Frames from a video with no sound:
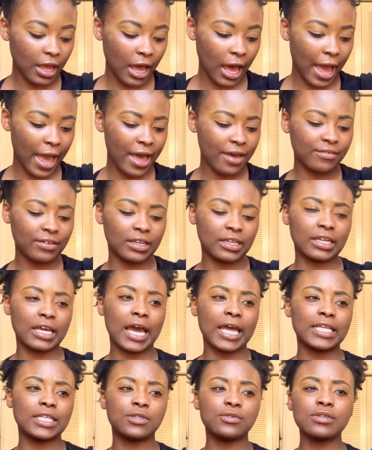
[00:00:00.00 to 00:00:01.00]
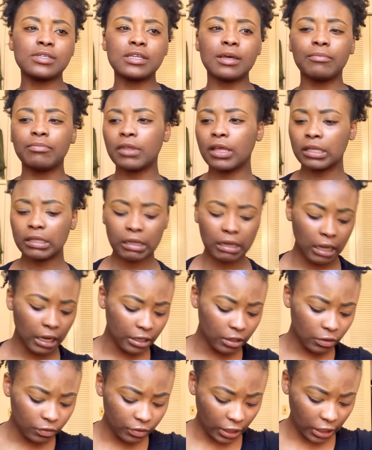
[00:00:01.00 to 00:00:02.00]
I do something that I
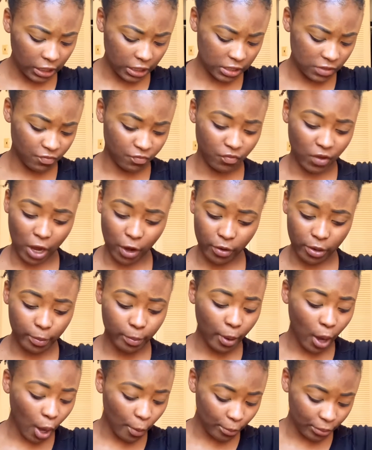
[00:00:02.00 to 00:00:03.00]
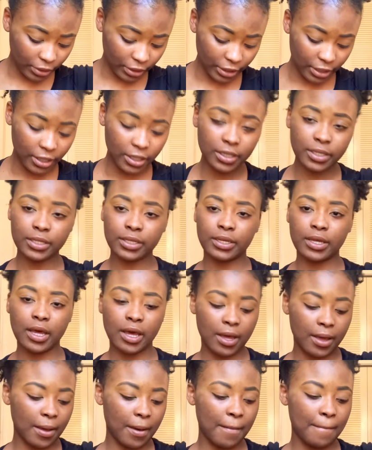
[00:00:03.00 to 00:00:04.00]
don't think is very popular,
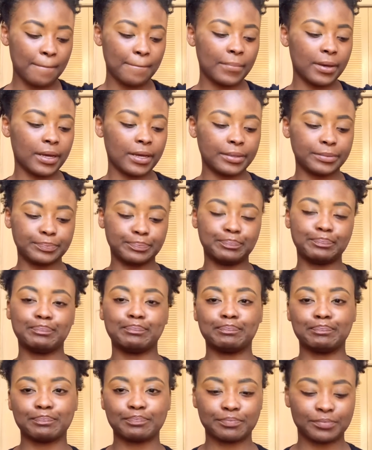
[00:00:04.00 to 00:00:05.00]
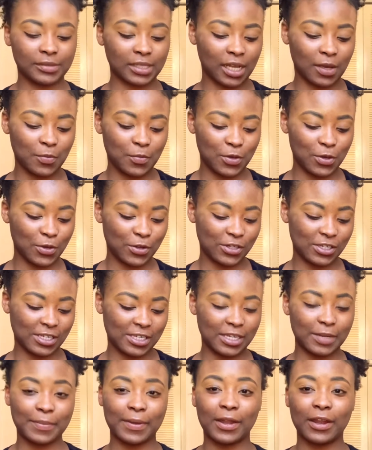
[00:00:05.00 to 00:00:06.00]
but we're going to
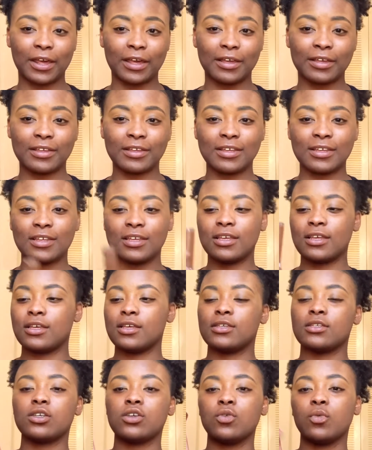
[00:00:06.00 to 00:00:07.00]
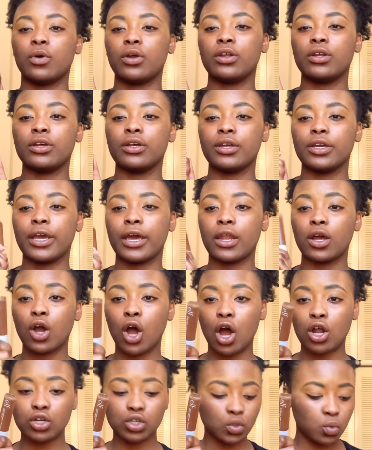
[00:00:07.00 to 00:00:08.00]
see about it. So you want to get a
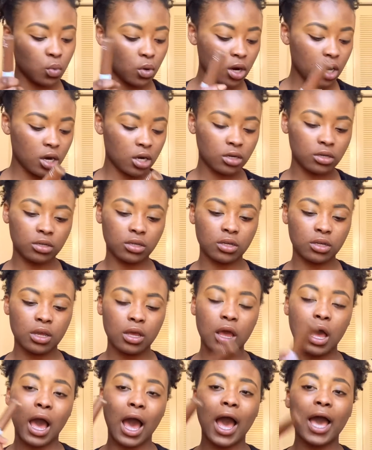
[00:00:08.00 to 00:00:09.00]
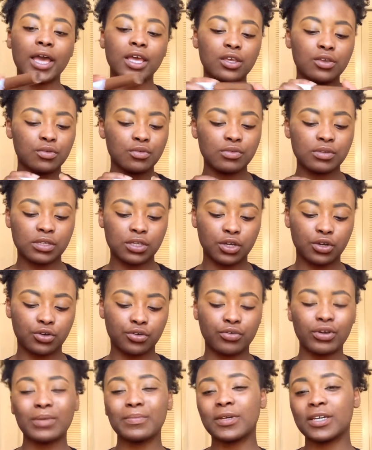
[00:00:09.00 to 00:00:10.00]
contour. I use
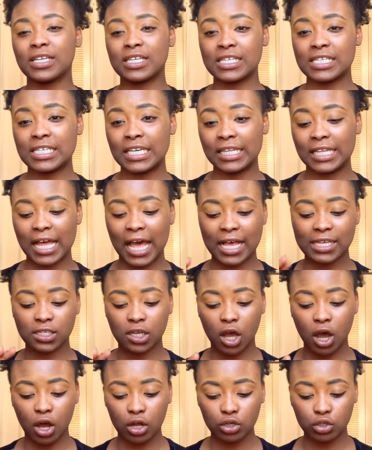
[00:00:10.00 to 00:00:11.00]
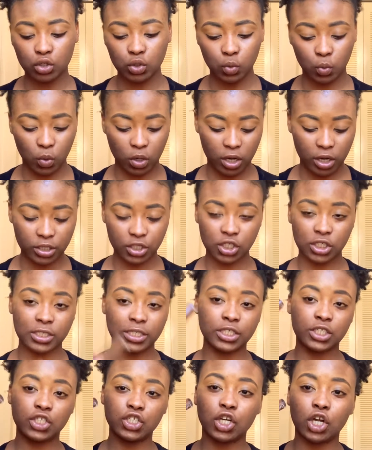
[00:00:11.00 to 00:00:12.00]
cream concealer as contour, just
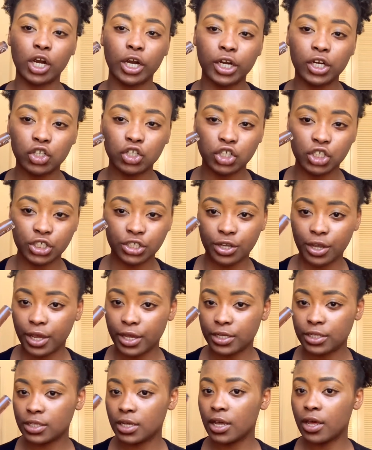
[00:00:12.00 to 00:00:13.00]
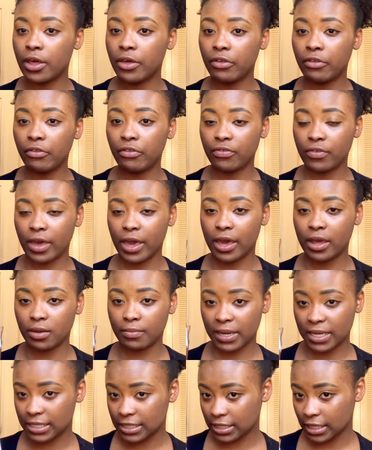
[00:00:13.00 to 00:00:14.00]
a darker shade than
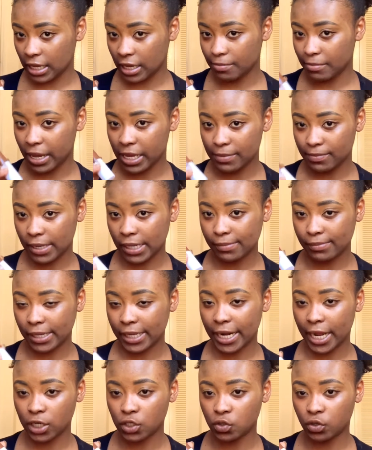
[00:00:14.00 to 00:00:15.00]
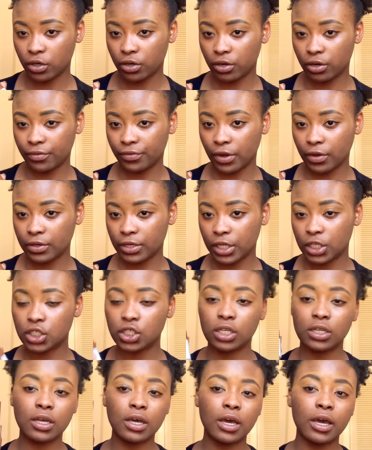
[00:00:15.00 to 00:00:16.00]
my skin, my natural
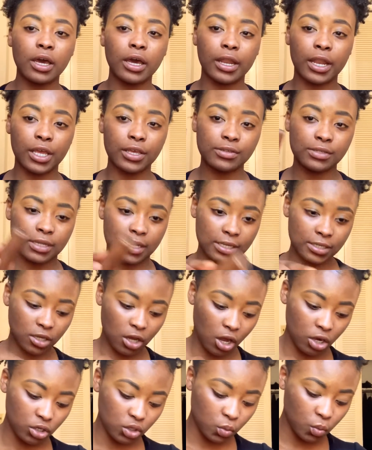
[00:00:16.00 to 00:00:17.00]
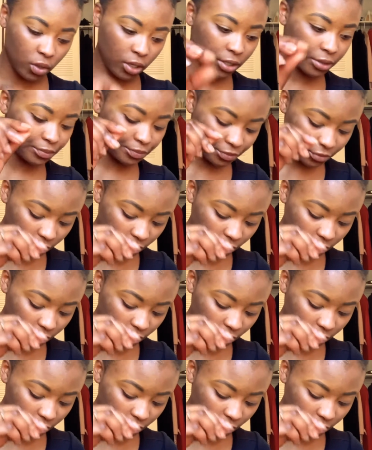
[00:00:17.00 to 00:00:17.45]
foundation, and I use it as contour.